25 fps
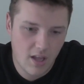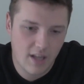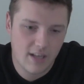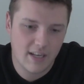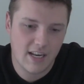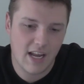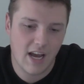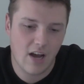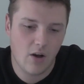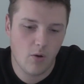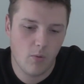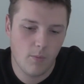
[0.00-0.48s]

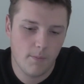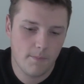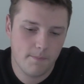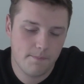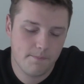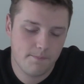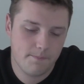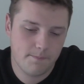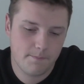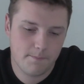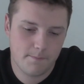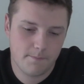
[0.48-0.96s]
Now,
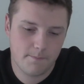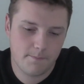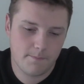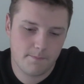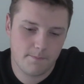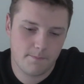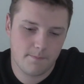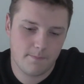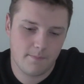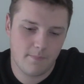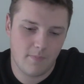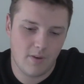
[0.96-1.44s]

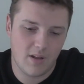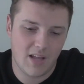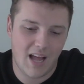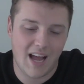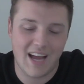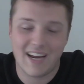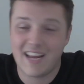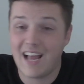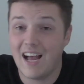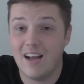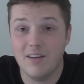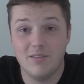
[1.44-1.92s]

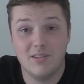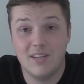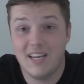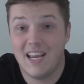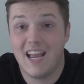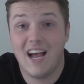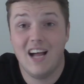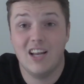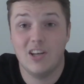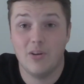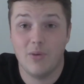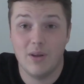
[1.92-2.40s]
they
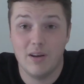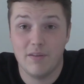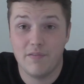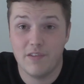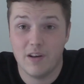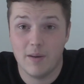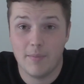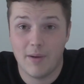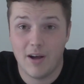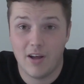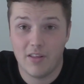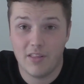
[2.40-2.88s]
can't do
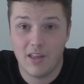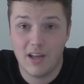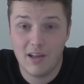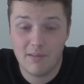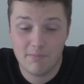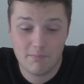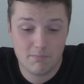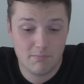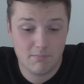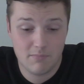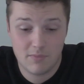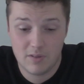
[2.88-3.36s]
anything about
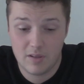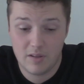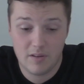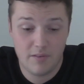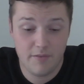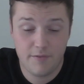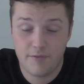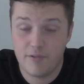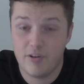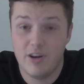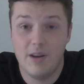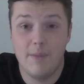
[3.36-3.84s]
that.
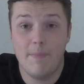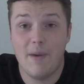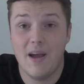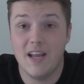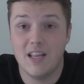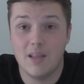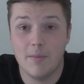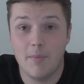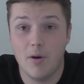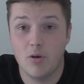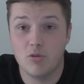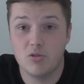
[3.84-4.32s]
Free
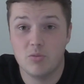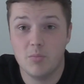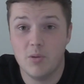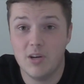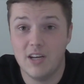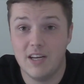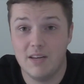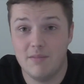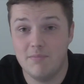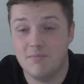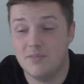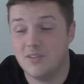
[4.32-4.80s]
paid the most
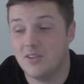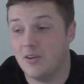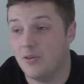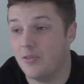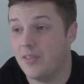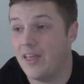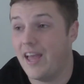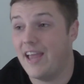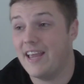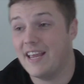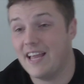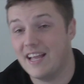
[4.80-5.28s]
money, so
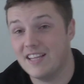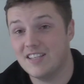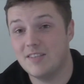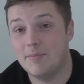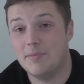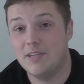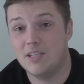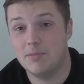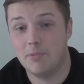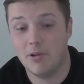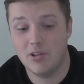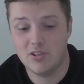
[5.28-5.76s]
they get to
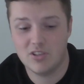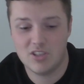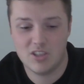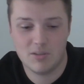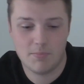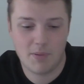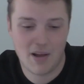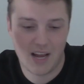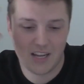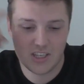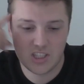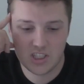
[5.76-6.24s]
be sponsors.
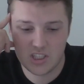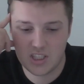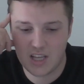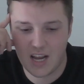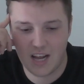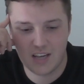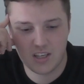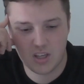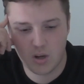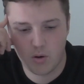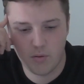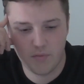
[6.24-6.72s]
But
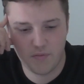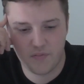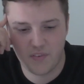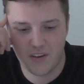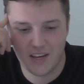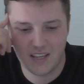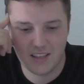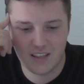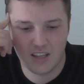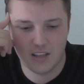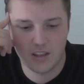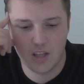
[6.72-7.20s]
I don't
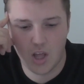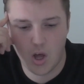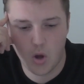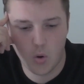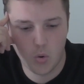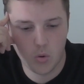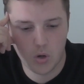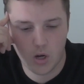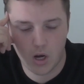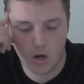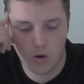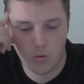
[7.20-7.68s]
think the
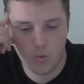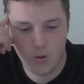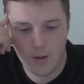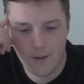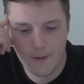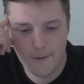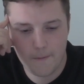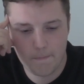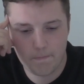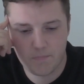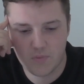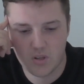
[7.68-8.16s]
logo
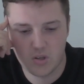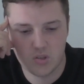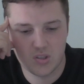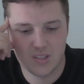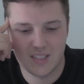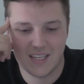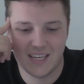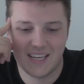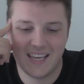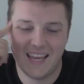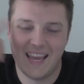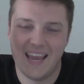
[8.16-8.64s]

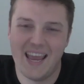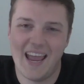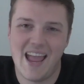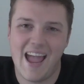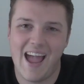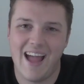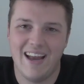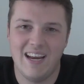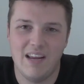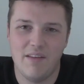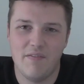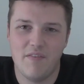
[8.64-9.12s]
does the kit
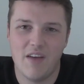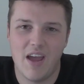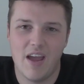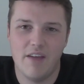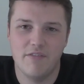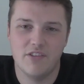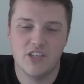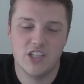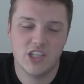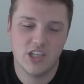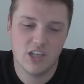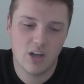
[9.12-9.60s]
any
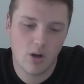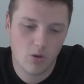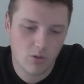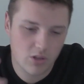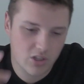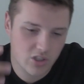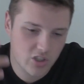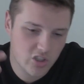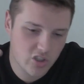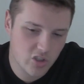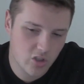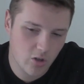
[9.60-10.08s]
favours. You know,
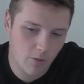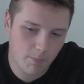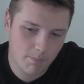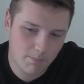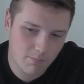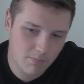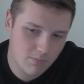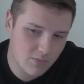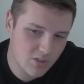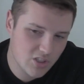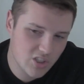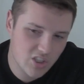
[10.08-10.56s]
there's
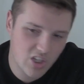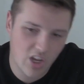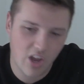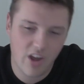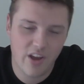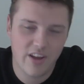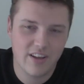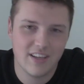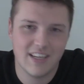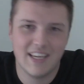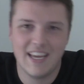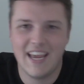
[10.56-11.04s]
some
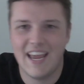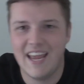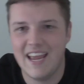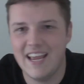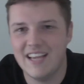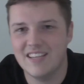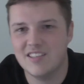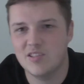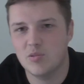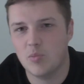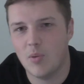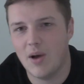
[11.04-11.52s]
certain
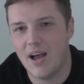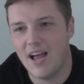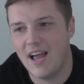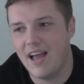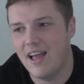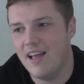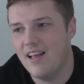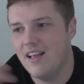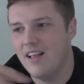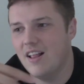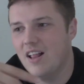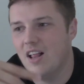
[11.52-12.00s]
kits
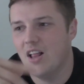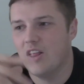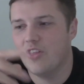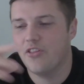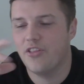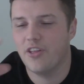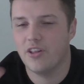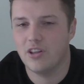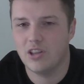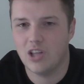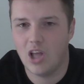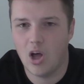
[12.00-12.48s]
where
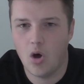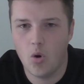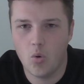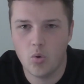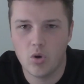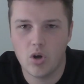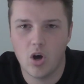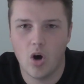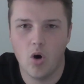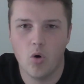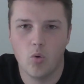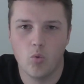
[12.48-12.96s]
the
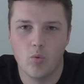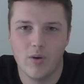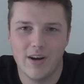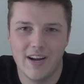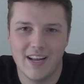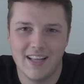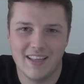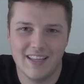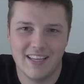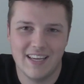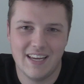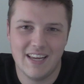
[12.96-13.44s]
logo
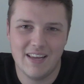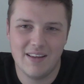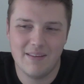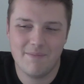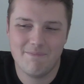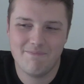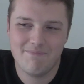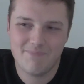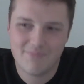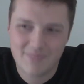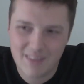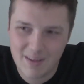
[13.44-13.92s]
really
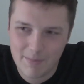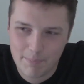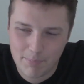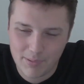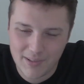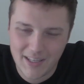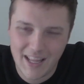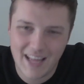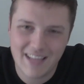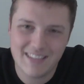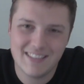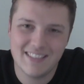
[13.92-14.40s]

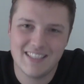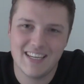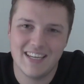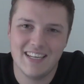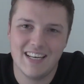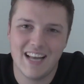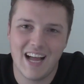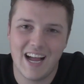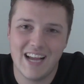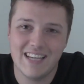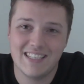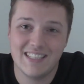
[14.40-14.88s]
blends
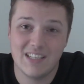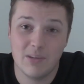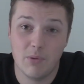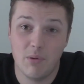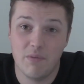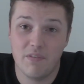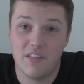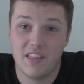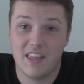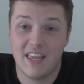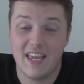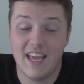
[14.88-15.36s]
in nicely
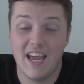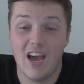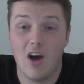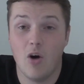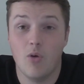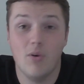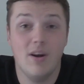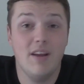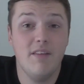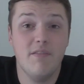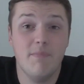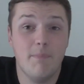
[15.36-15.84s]
with the kit,
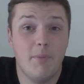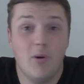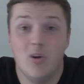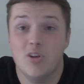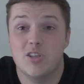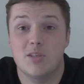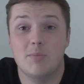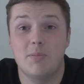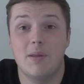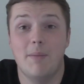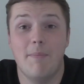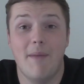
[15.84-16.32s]
or even
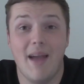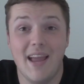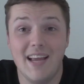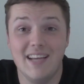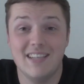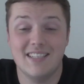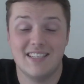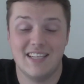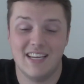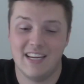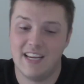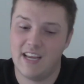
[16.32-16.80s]
possibly
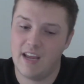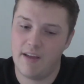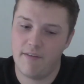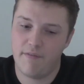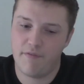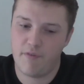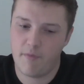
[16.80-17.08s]
makes the kit.